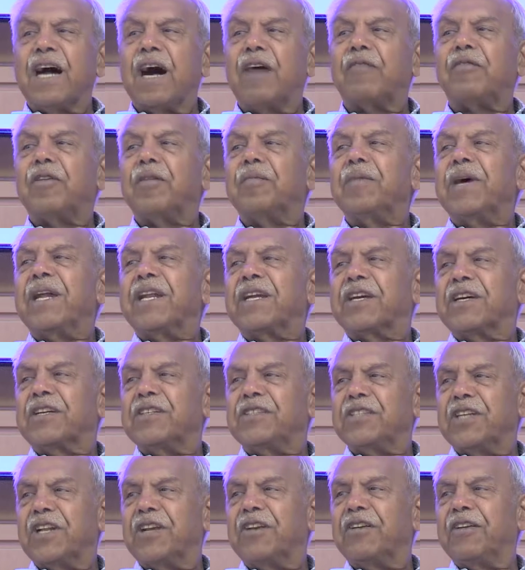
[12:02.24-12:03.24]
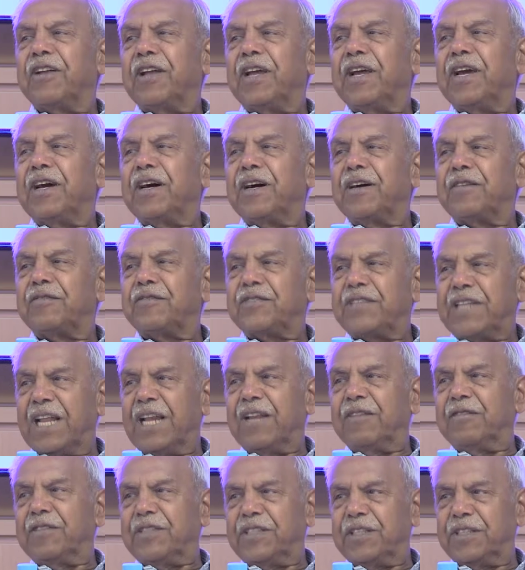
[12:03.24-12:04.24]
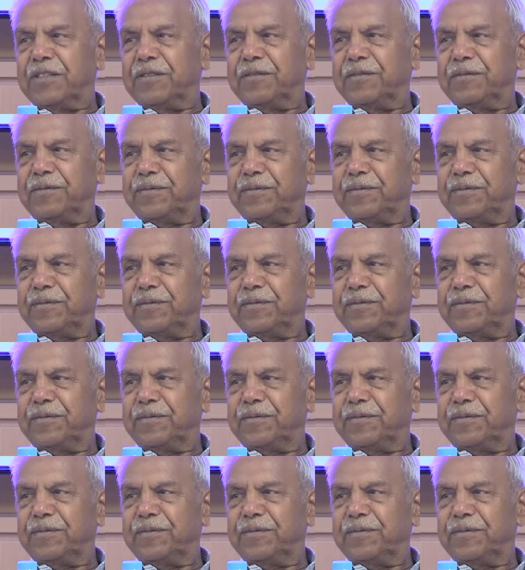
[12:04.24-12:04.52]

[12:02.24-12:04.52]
of American genre of television.